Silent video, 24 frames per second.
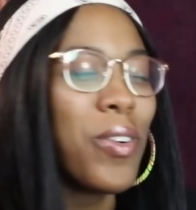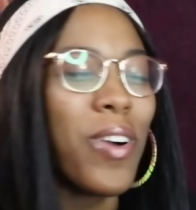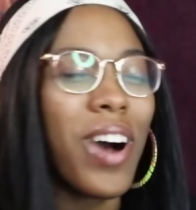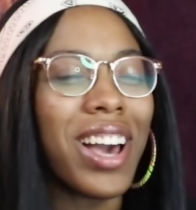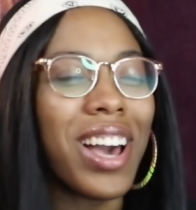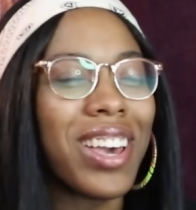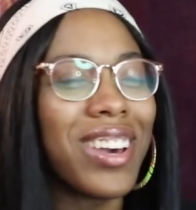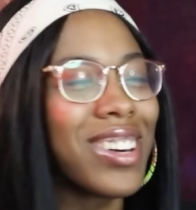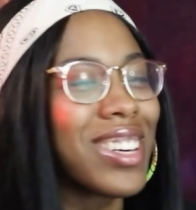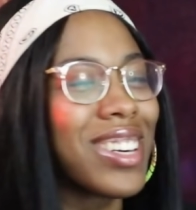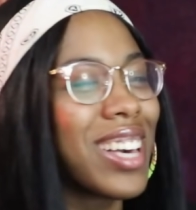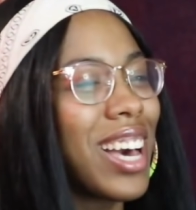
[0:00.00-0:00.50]

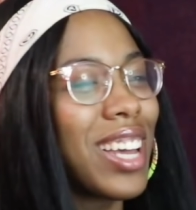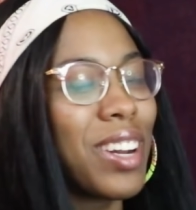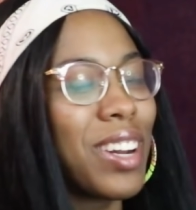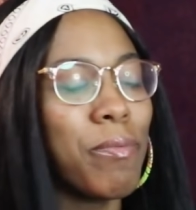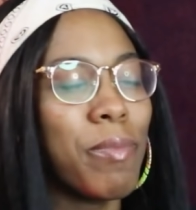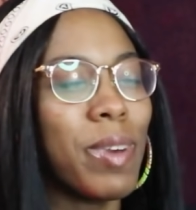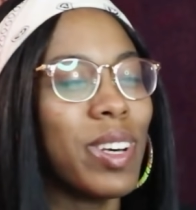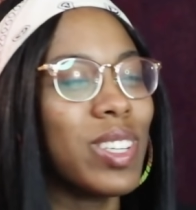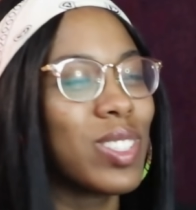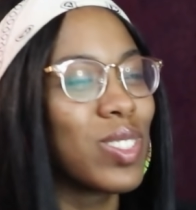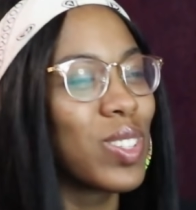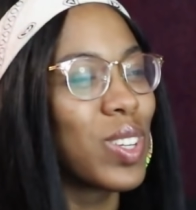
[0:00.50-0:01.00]
Why y'all gotta
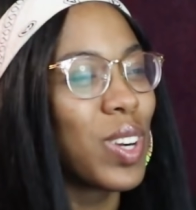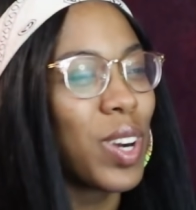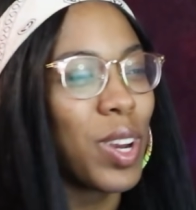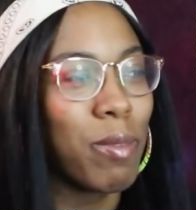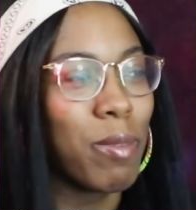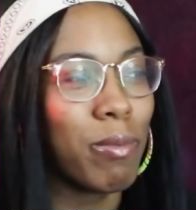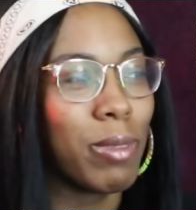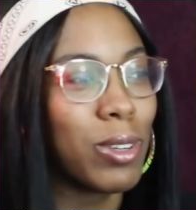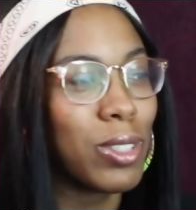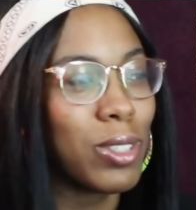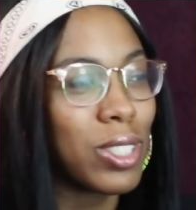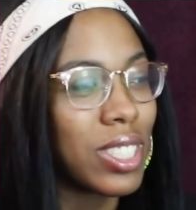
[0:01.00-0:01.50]
mess with our
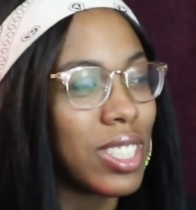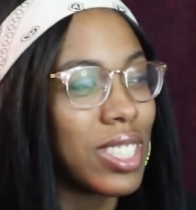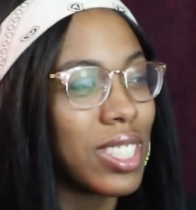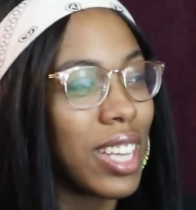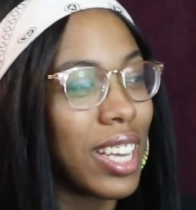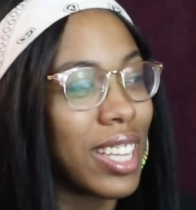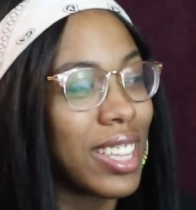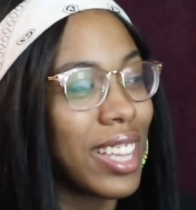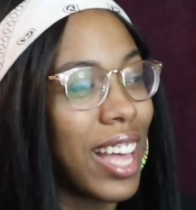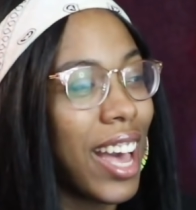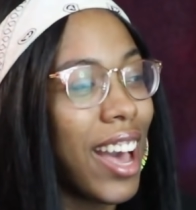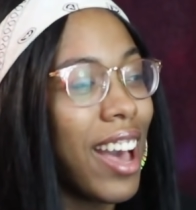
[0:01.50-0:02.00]
emotions
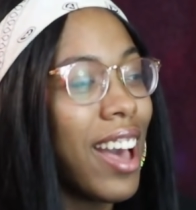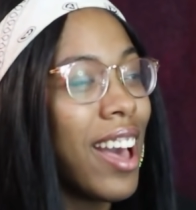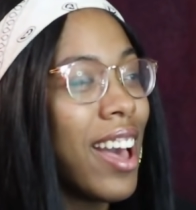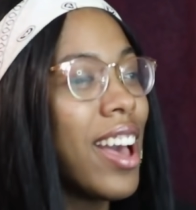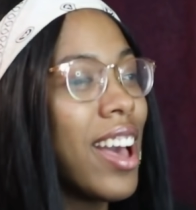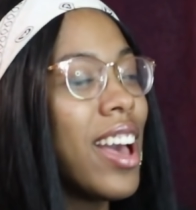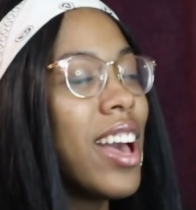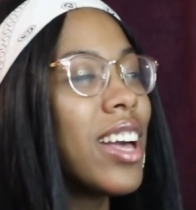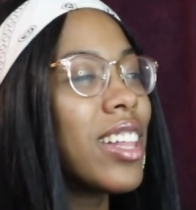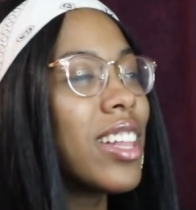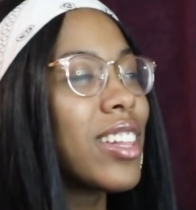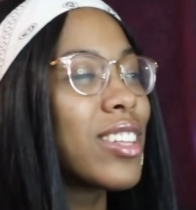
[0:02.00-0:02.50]
like that?
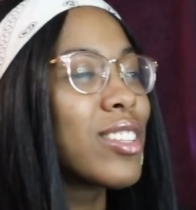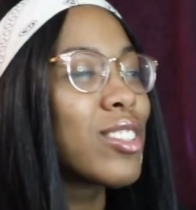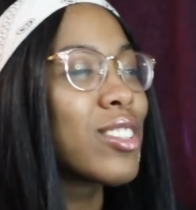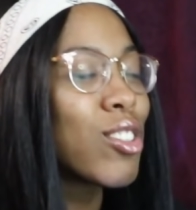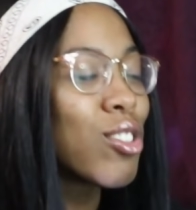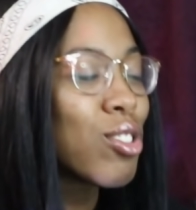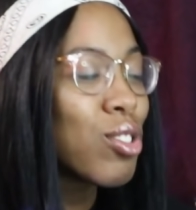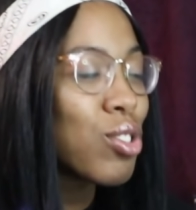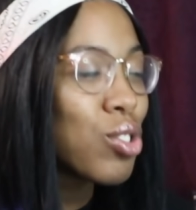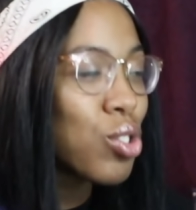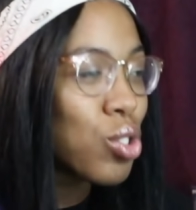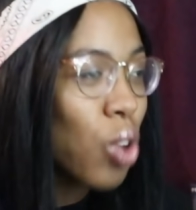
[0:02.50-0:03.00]
This
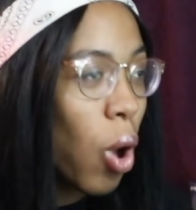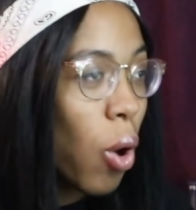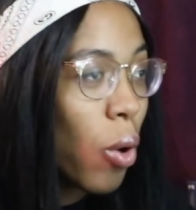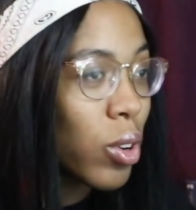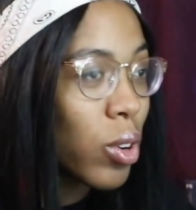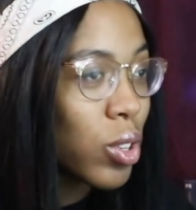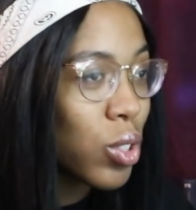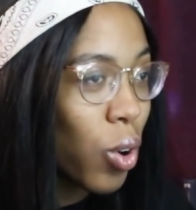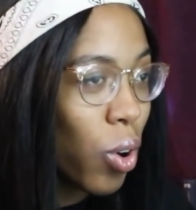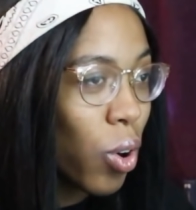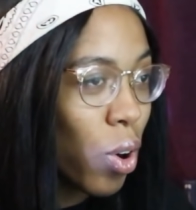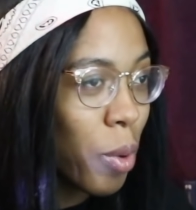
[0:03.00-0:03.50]
is
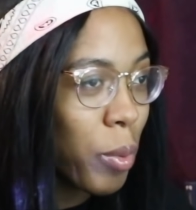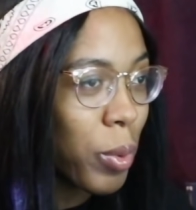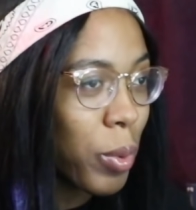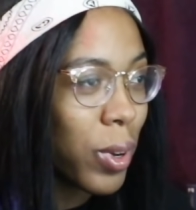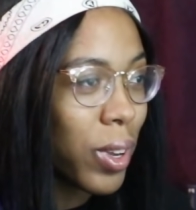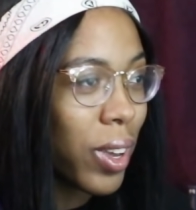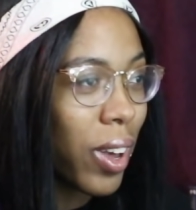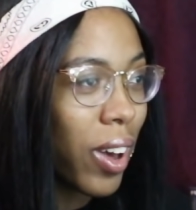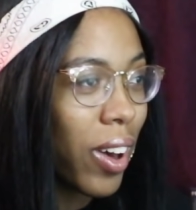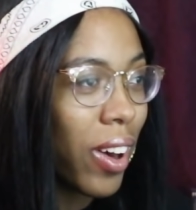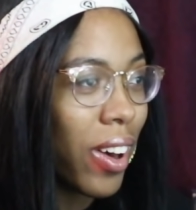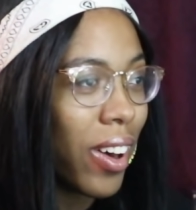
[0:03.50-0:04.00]
so
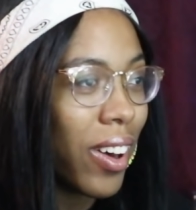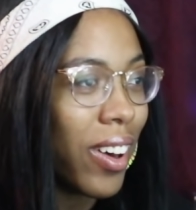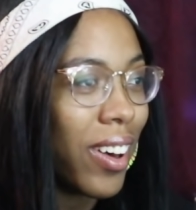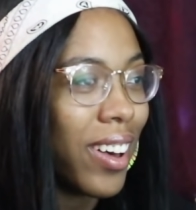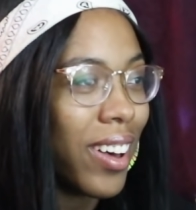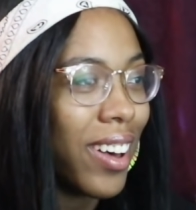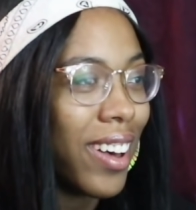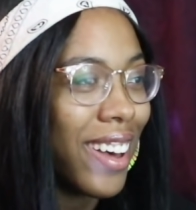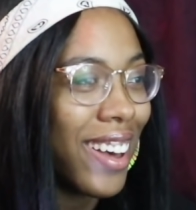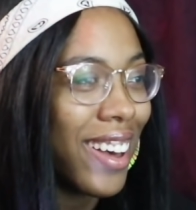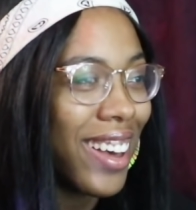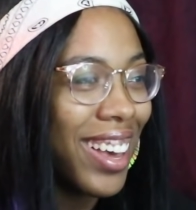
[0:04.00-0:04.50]
adorable,
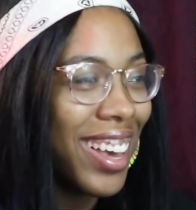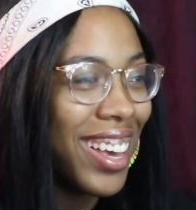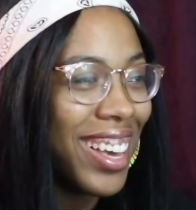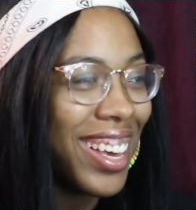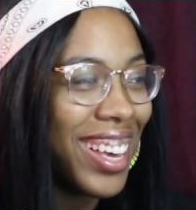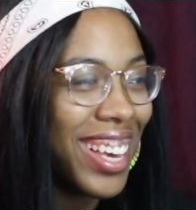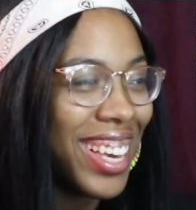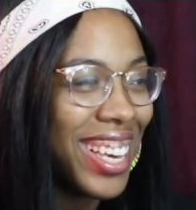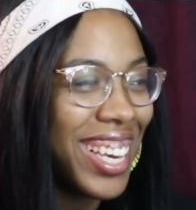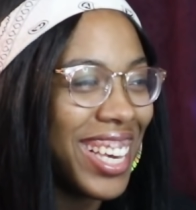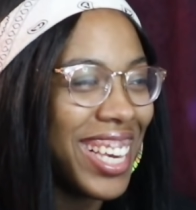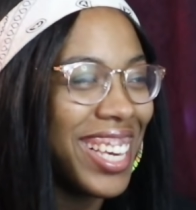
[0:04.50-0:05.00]
y'all.
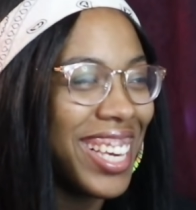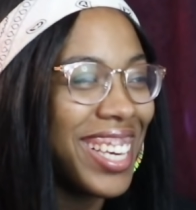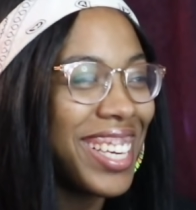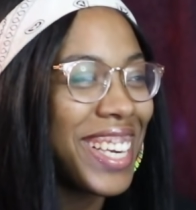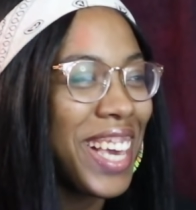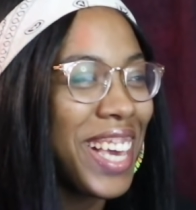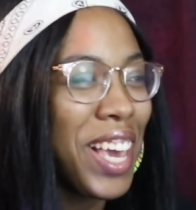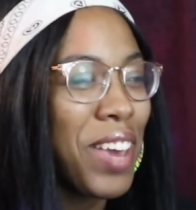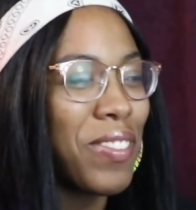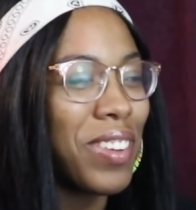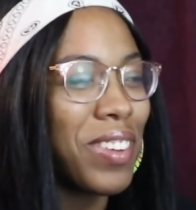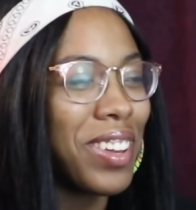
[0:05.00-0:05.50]
He
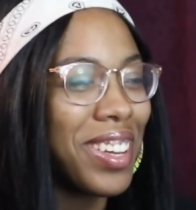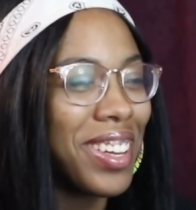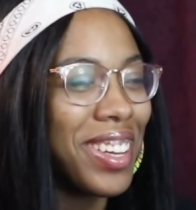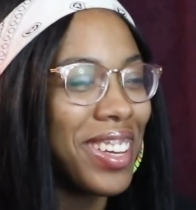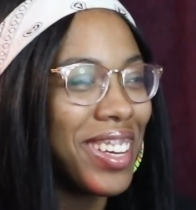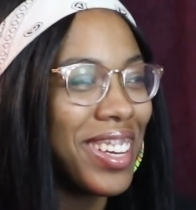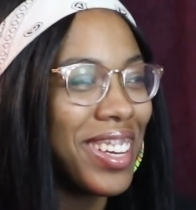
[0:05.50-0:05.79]
came in.